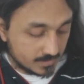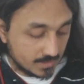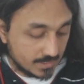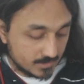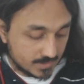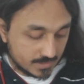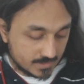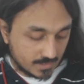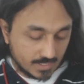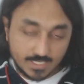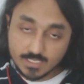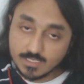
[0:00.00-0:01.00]
3 to 6
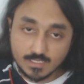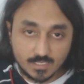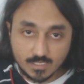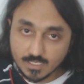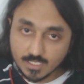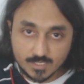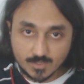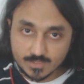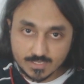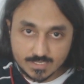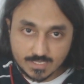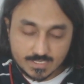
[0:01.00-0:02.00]
slide, hit
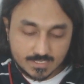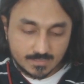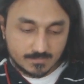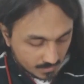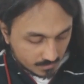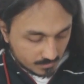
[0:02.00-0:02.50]
on the 6th.